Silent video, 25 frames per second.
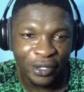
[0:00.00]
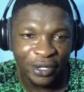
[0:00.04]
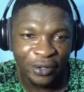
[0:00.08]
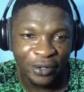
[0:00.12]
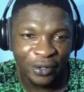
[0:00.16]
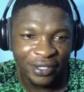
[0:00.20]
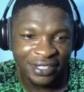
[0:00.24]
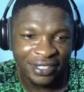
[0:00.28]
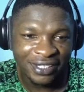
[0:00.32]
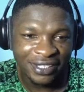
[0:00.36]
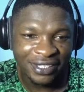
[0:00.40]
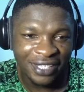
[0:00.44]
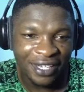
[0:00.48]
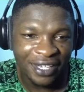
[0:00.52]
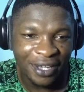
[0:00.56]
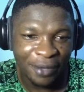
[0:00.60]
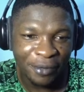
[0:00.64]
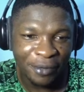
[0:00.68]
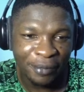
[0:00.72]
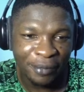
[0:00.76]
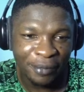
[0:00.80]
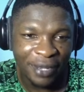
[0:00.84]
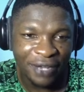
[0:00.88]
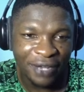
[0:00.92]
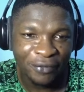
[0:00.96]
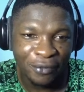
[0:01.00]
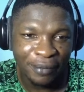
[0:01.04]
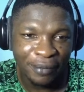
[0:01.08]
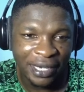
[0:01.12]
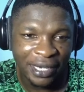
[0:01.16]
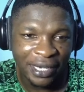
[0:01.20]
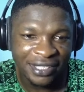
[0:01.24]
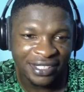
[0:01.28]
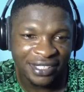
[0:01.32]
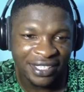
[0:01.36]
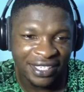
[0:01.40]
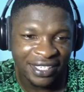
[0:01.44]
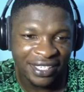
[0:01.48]
you call it now? I'll be back for
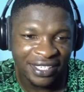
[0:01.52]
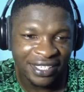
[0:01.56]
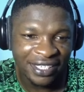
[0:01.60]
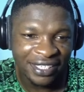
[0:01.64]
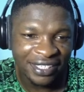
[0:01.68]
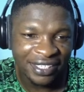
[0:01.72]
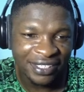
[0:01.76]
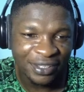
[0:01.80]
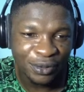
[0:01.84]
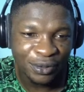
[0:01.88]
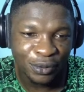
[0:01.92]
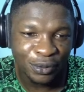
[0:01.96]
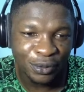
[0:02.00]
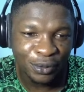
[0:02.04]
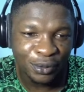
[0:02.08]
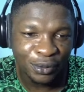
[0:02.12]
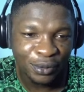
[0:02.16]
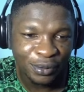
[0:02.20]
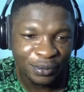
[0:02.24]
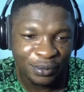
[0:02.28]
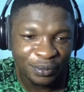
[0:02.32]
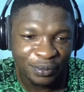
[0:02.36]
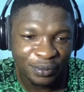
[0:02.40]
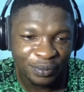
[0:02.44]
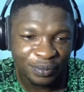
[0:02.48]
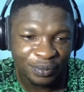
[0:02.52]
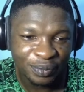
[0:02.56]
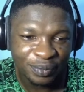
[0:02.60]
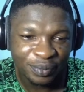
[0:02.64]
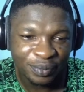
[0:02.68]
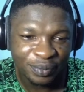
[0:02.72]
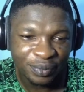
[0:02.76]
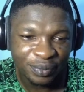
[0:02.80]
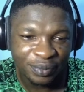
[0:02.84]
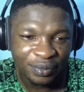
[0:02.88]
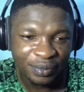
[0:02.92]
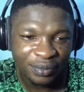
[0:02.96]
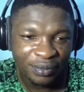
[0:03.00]
Matchday 2.
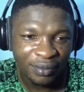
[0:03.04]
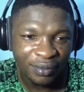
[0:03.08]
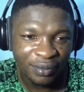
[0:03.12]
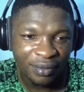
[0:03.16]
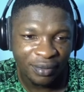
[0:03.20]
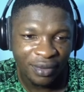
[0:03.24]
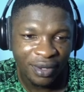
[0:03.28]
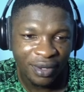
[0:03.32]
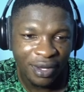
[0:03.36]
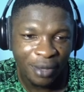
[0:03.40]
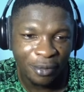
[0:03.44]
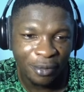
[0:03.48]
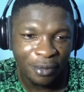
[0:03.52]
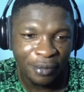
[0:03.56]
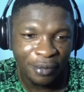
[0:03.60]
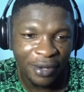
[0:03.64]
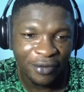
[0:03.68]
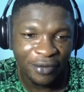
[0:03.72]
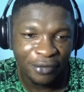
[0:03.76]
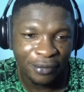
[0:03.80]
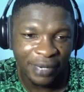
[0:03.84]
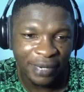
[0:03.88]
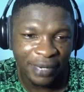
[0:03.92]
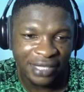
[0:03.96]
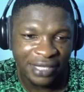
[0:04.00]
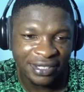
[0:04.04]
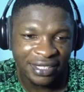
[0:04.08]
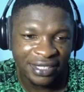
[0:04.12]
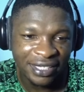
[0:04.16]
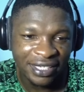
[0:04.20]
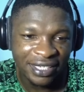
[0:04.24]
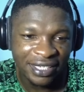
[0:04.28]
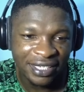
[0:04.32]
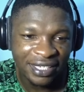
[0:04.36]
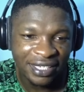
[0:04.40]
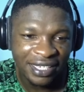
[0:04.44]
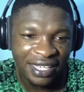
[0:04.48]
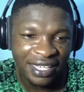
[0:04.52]
I'll be back for
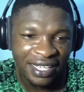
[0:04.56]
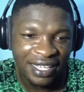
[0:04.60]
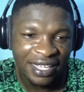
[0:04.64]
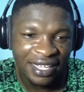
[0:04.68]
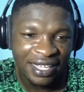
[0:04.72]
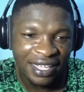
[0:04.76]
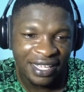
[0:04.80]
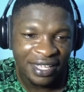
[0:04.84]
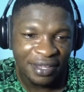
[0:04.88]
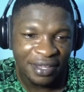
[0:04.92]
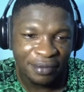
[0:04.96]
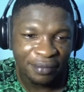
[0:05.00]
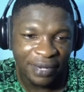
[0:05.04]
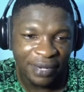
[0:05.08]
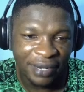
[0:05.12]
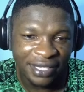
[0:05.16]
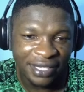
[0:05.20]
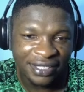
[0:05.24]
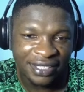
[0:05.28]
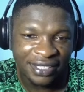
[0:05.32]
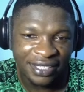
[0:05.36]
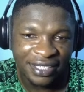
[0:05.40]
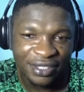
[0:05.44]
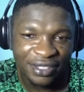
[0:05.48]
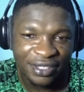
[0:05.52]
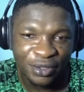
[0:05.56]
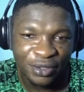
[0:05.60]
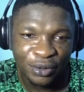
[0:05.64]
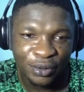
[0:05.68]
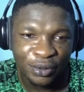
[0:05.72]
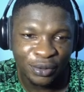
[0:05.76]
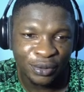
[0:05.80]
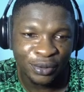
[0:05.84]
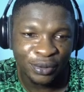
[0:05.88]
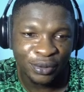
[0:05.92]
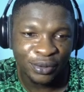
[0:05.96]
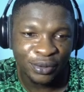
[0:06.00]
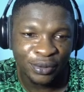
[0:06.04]
Matchday
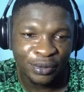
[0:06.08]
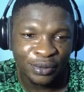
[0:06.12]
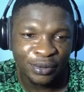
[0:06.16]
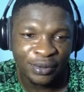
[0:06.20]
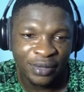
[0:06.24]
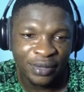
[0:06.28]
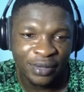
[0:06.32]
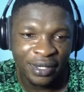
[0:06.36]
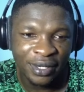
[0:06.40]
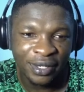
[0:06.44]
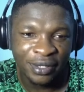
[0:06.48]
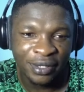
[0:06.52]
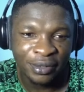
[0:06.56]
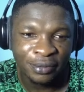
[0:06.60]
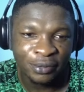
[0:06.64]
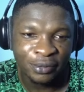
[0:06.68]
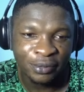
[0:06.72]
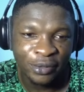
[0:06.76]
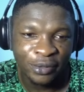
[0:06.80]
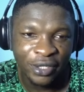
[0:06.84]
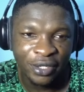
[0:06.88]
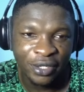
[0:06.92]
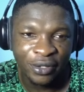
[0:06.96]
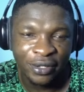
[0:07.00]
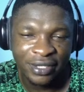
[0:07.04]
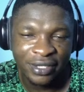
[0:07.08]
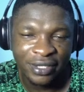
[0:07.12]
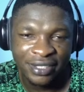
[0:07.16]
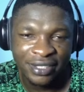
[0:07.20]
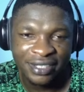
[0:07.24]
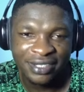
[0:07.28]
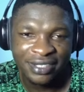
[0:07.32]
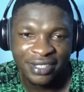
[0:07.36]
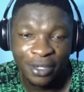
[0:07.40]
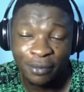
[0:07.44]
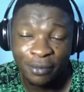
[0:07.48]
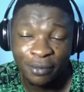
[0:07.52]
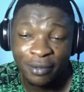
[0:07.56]
2. What do you call
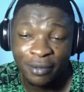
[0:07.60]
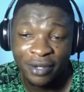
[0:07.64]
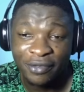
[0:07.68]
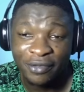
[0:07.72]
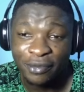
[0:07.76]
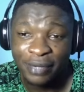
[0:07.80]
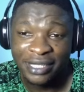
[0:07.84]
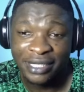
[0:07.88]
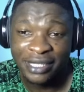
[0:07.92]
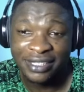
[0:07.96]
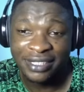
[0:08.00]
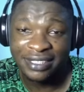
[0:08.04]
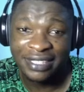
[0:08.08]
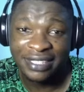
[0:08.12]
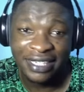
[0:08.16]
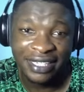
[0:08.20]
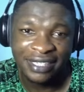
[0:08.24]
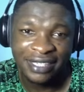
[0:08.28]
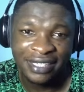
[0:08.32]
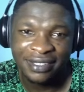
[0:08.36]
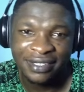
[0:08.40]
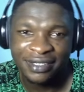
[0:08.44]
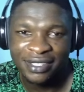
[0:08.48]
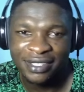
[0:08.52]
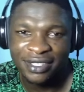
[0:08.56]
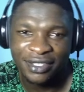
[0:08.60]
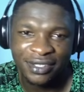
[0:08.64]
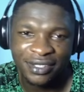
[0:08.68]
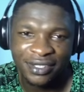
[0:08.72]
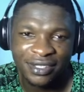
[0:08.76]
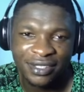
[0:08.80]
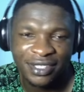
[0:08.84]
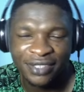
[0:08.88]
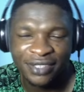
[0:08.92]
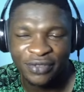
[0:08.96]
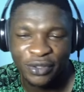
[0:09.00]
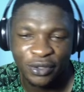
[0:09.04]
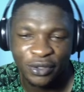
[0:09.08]
it? I'll be back for Matchday 3 since
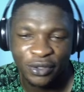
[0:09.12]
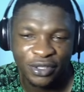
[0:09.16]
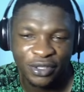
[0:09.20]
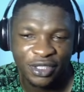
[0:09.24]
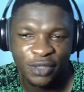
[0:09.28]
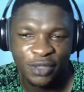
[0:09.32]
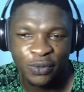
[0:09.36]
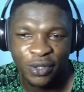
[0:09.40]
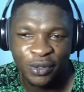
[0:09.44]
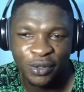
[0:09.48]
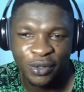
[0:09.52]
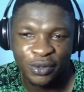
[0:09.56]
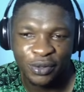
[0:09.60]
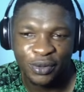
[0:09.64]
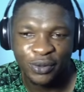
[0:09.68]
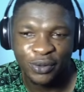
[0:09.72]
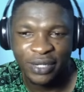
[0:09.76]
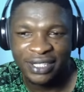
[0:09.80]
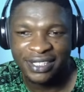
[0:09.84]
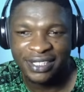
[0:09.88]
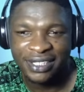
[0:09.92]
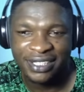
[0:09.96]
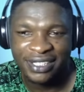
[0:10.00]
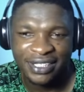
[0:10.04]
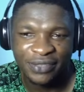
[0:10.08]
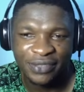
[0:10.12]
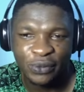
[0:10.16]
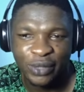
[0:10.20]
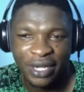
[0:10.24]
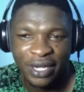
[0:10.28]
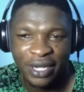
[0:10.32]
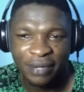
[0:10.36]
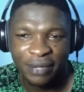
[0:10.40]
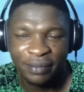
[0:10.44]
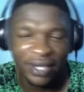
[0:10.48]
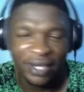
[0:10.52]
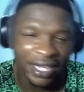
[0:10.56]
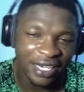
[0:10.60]
this video did well. So let's see if we
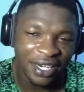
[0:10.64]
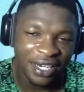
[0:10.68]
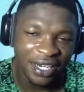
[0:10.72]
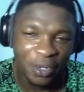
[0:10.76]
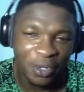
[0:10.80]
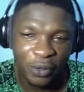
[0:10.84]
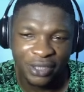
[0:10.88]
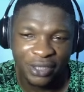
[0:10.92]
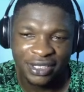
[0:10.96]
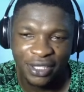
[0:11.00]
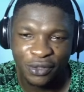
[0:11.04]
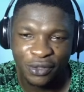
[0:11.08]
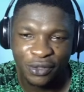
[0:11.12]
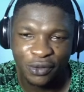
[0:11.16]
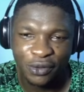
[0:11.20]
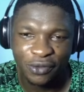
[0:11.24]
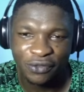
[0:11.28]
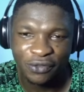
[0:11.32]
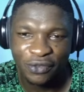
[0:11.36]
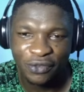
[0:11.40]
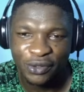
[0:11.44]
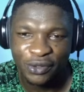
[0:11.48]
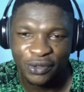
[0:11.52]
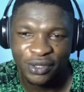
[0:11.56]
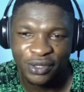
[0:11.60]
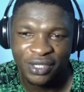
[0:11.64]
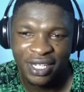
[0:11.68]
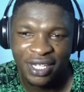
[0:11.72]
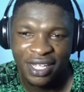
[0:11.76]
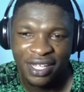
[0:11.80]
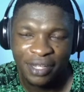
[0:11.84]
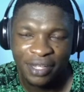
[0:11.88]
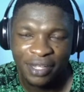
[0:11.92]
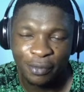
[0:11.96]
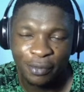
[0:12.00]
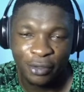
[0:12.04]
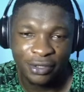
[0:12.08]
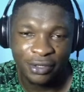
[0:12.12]
can make another 1,000 views.
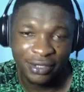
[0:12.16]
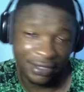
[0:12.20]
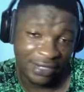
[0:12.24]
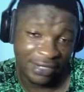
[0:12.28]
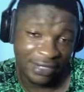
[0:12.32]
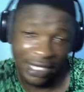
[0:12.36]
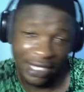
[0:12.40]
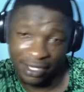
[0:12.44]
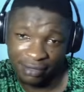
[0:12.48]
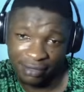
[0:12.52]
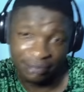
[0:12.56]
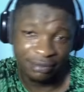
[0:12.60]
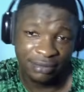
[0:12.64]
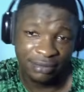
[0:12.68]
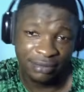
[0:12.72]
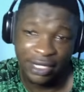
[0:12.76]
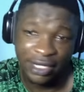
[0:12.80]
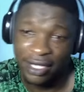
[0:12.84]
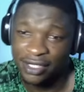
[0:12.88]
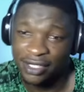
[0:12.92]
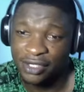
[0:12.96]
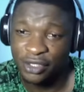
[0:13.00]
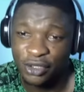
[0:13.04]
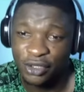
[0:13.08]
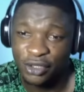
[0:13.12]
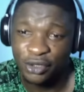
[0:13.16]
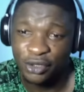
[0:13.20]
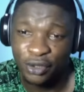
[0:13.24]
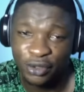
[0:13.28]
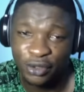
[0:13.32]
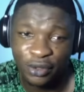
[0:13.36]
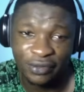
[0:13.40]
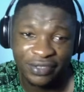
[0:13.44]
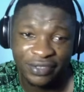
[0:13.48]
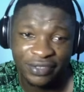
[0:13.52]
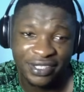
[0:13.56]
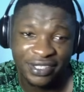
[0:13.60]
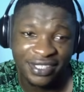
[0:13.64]
But yeah, take a screenshot
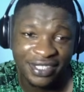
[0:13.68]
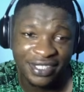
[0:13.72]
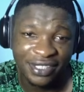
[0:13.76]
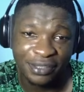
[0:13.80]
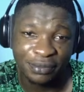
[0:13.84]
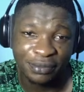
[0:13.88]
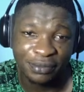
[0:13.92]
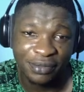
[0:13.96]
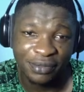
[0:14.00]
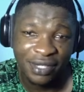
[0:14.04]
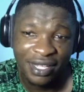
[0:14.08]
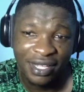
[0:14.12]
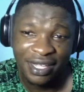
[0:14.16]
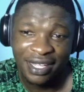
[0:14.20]
of this team.